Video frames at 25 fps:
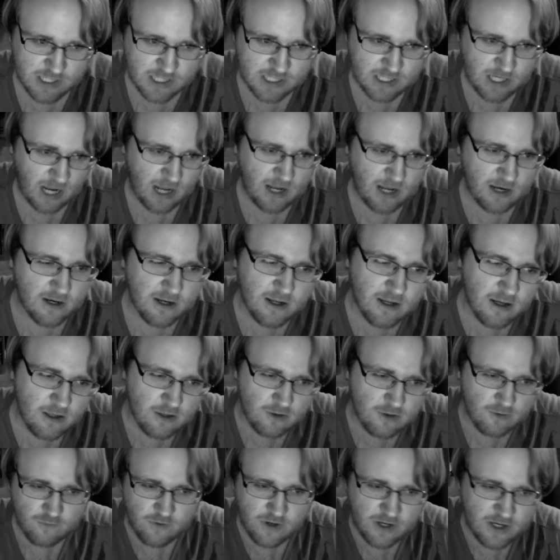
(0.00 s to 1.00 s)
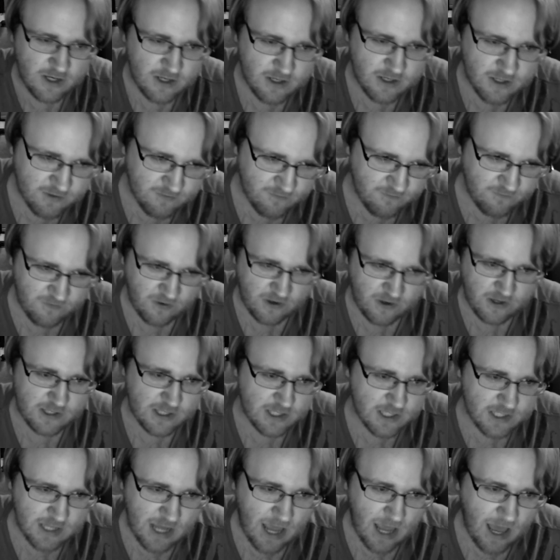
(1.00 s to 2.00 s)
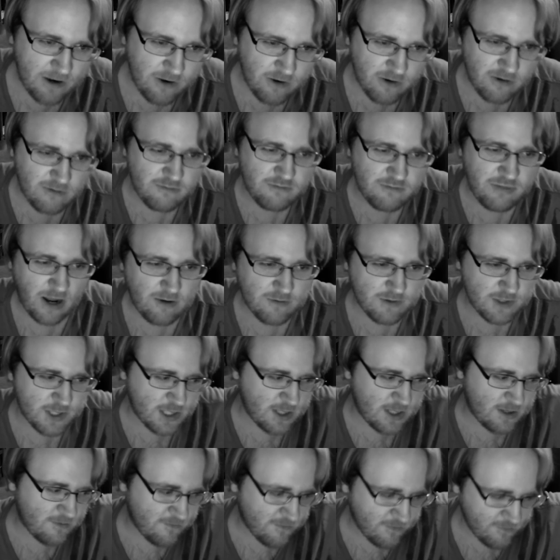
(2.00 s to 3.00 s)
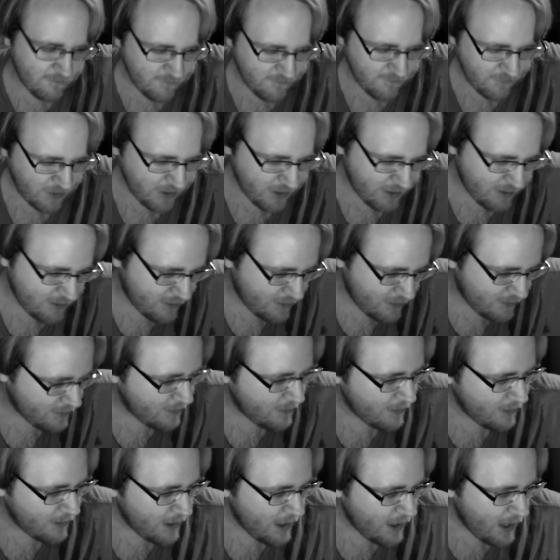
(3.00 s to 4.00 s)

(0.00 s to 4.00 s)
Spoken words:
standing on the rings of fucking Saturn, bouncing from fucking